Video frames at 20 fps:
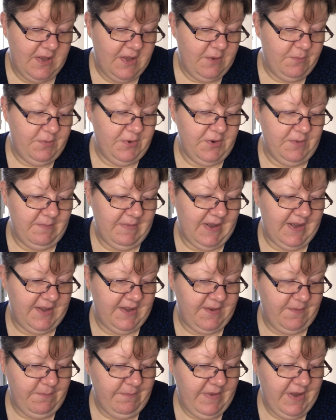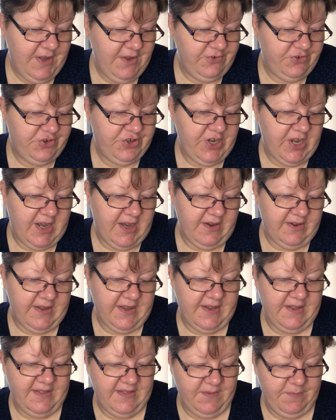But my March
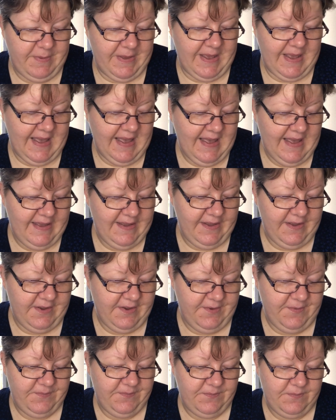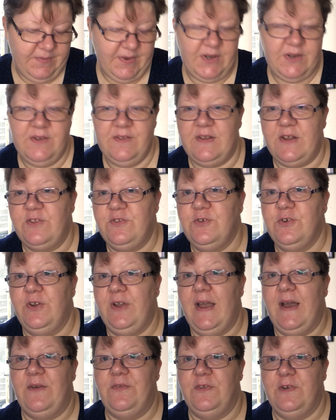target is a bit higher because I
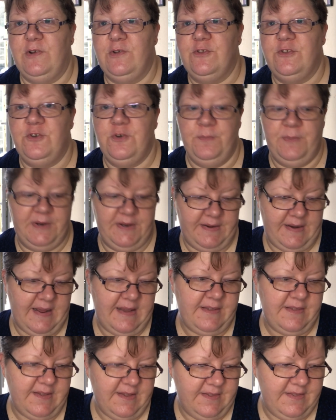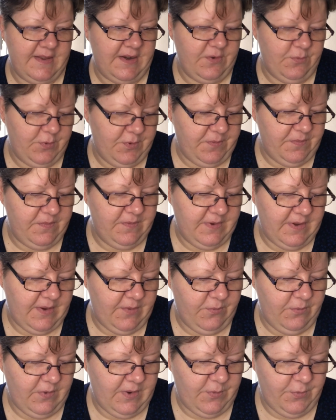took out those couple of days that I said I
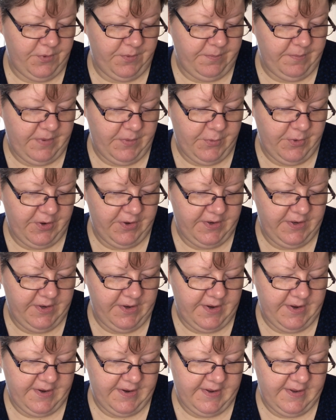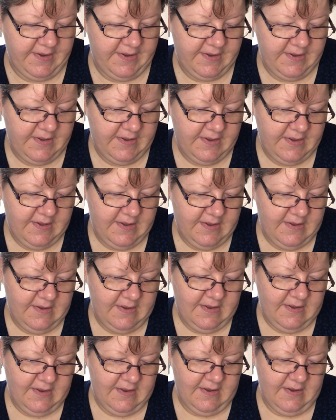wouldn't be working on it,
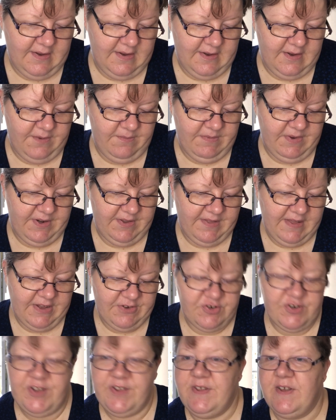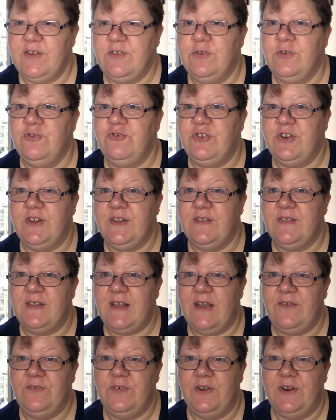and it's actually
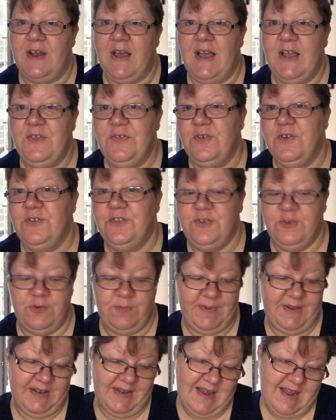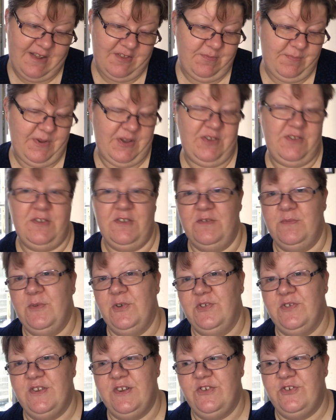607. I thought it would be less because there's
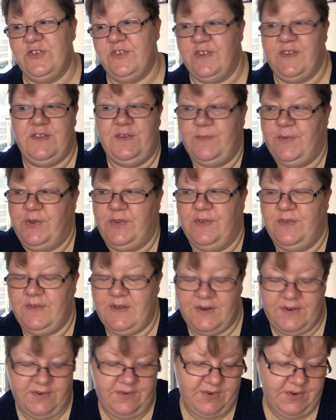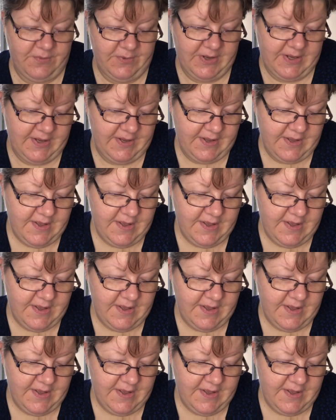more stitches in the month. I don't know why.